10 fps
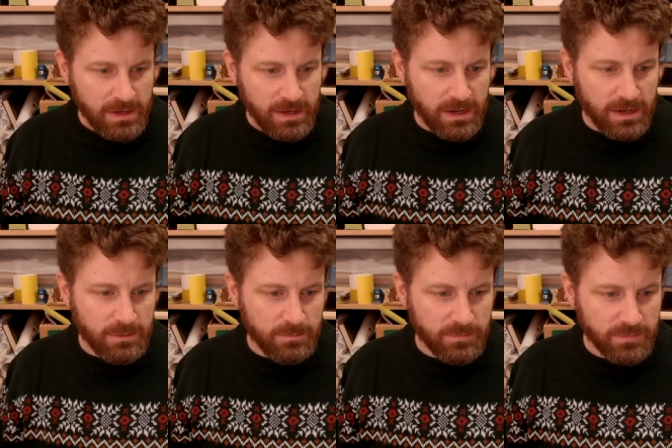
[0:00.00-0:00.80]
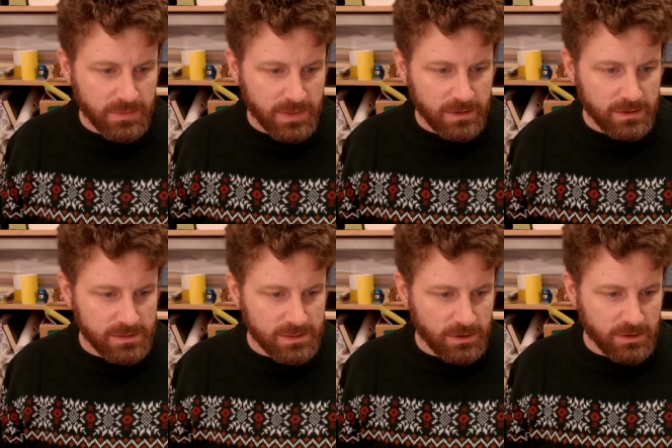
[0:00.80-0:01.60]

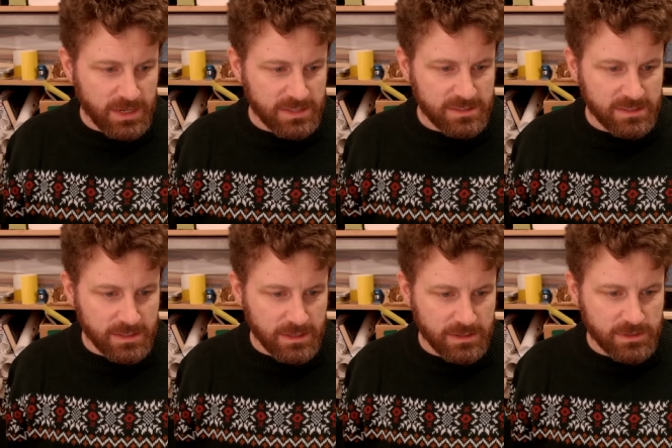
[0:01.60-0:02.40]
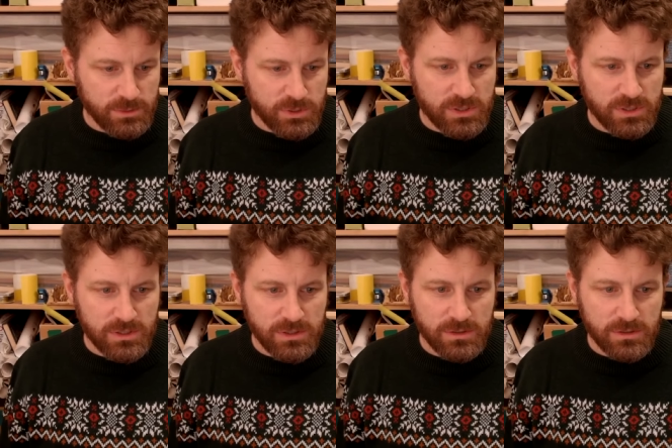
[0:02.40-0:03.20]
So the next thing I switched
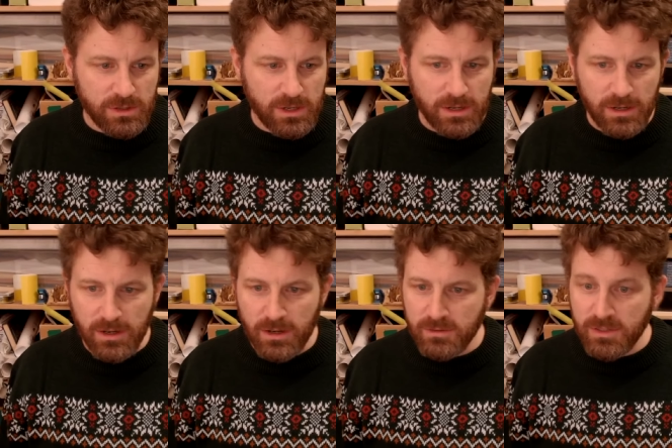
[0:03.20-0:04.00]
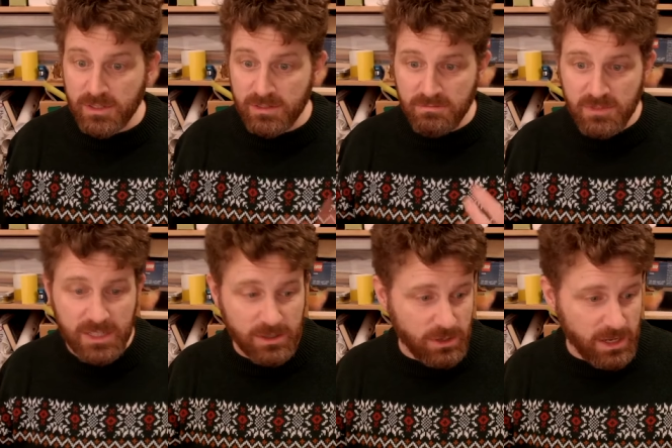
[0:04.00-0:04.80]
to just
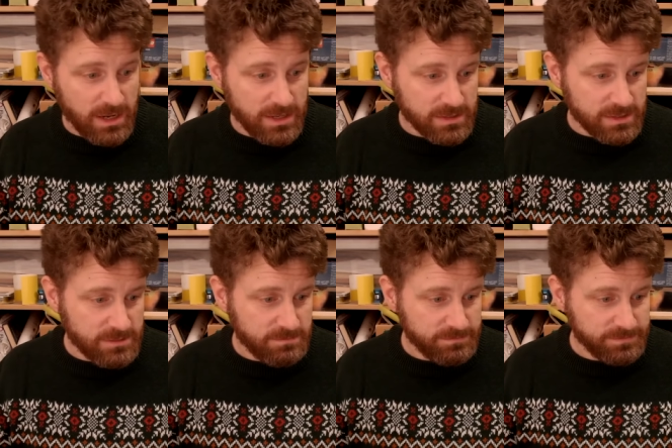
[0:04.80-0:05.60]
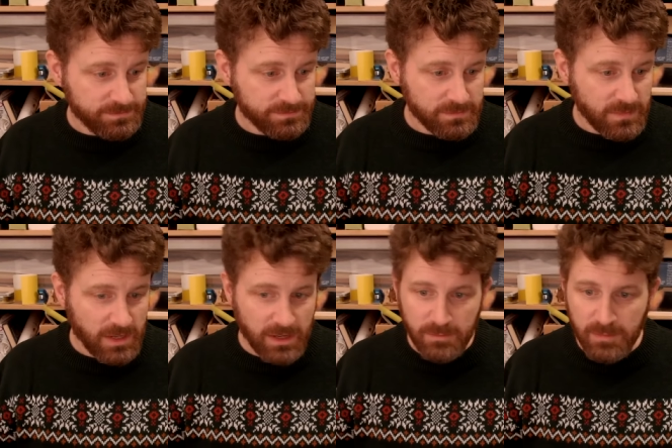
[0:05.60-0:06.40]
single lines,
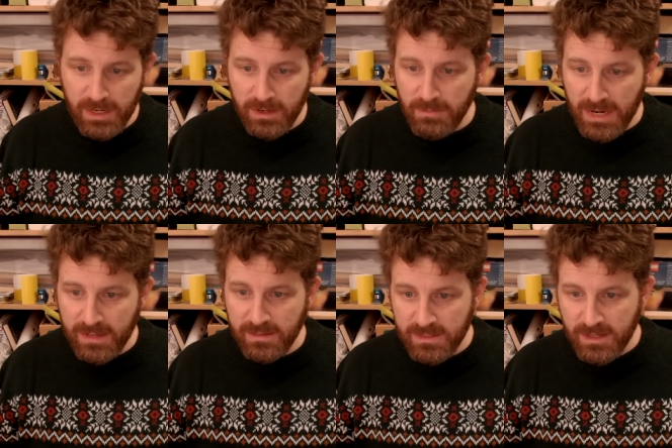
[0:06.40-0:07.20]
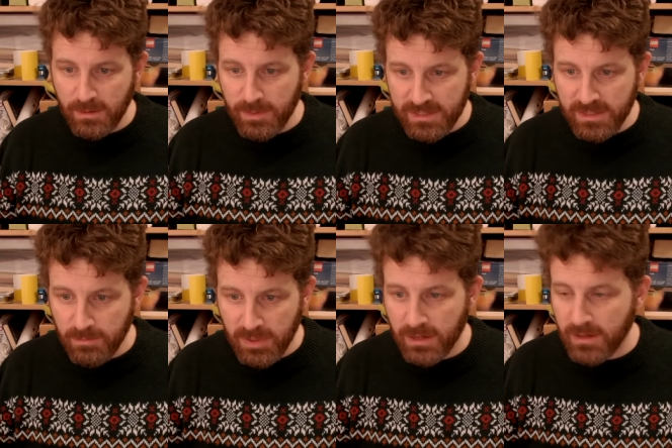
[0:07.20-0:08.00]
and making these a little bit simpler